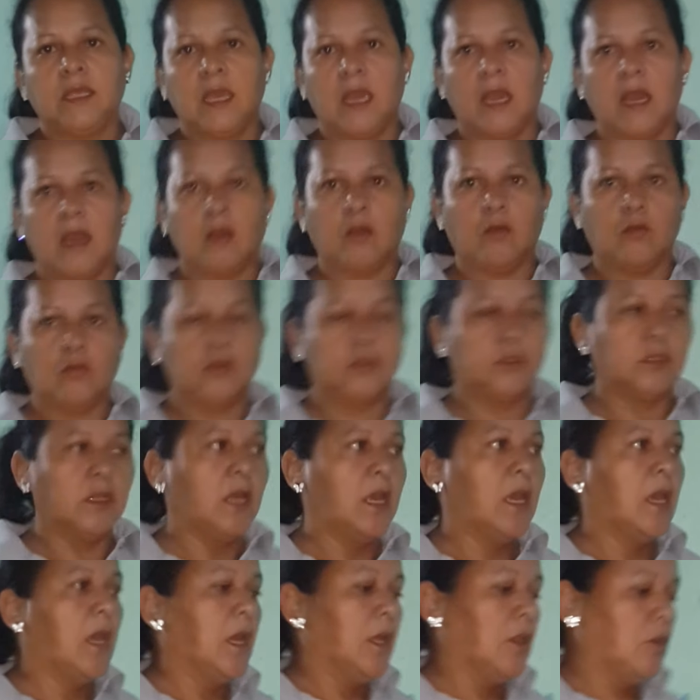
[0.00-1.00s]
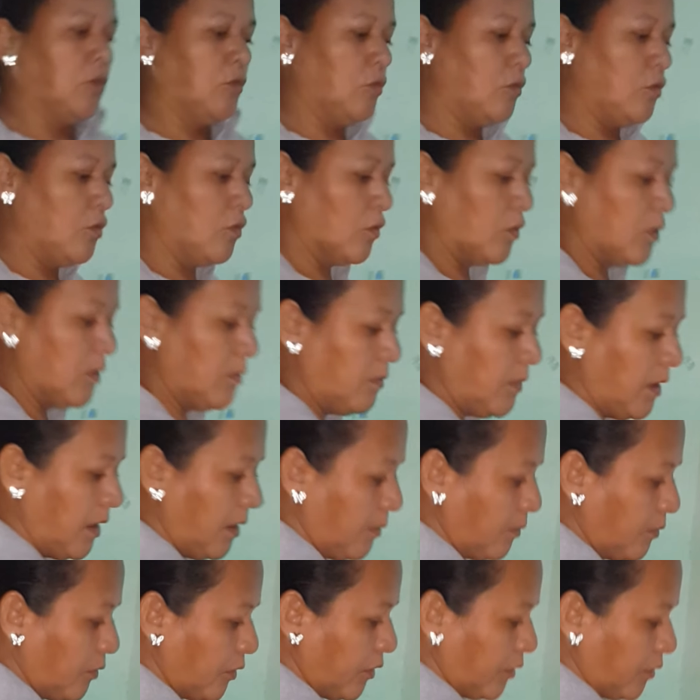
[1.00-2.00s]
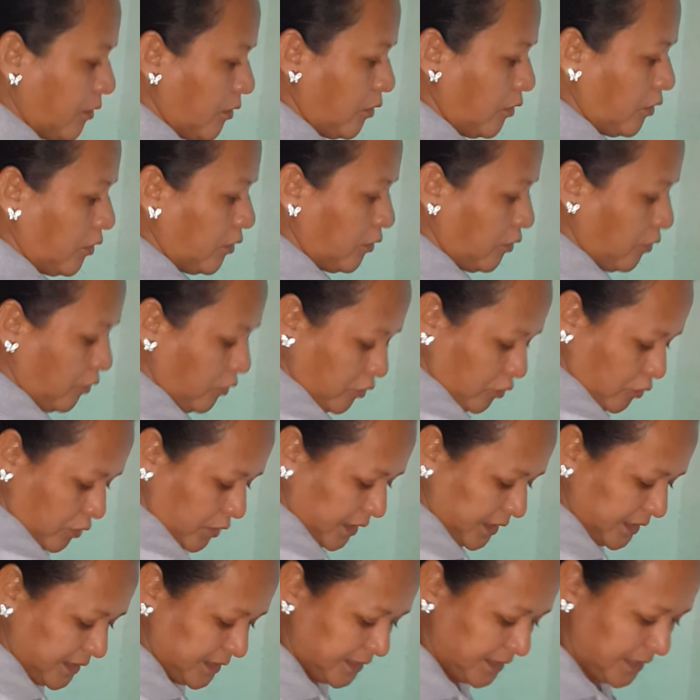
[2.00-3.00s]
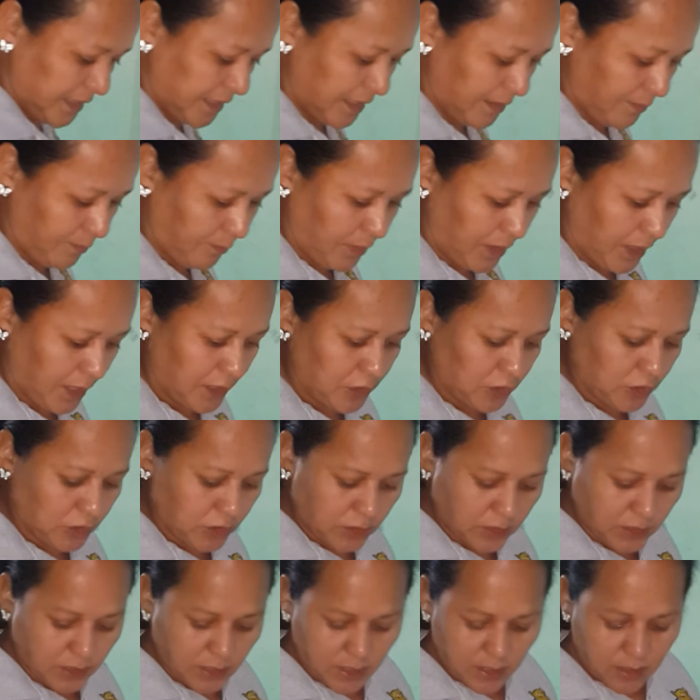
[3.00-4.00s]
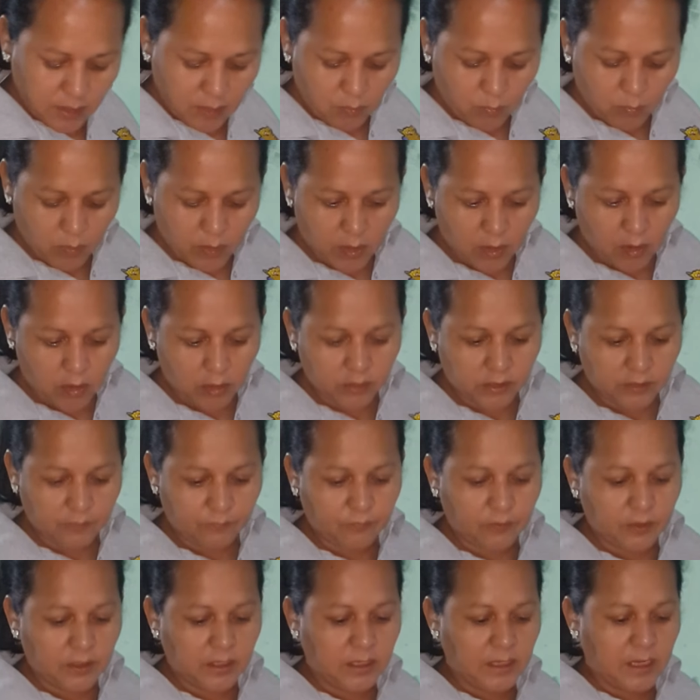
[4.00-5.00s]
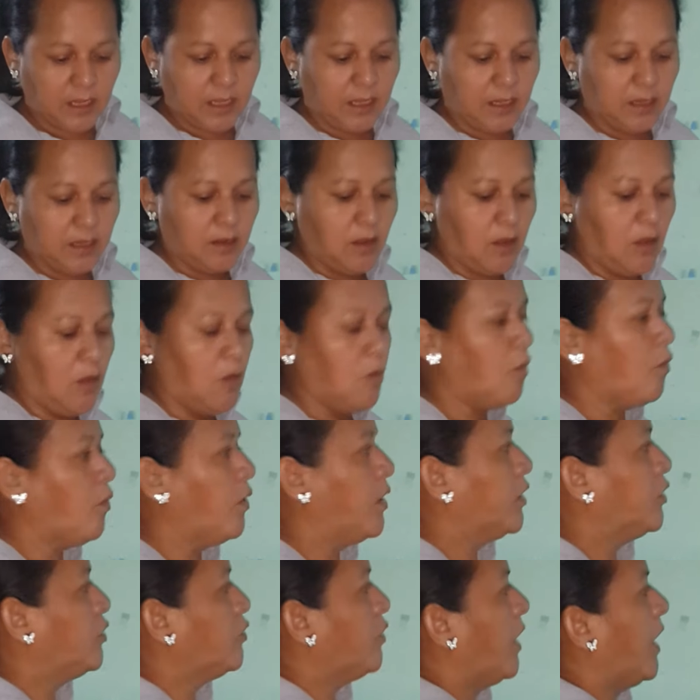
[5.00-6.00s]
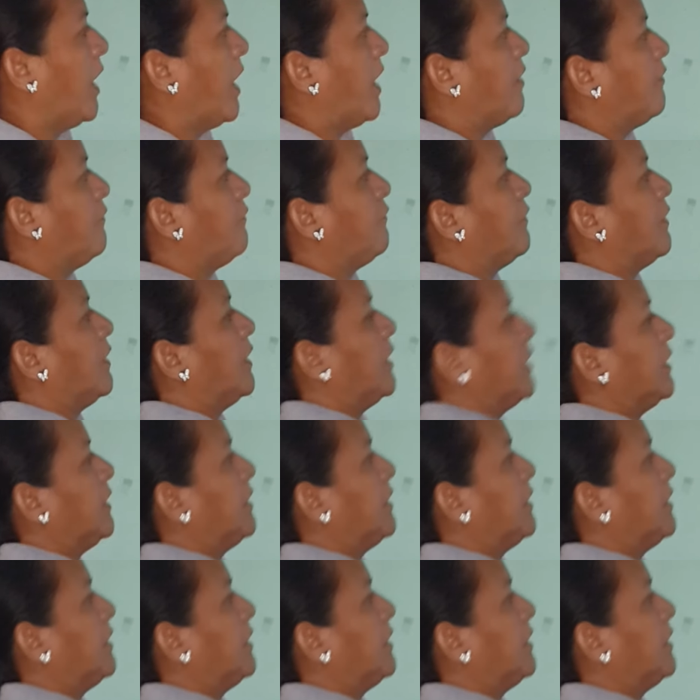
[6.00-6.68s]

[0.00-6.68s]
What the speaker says: the angles. Do you remember, or you can see the page 149, where you have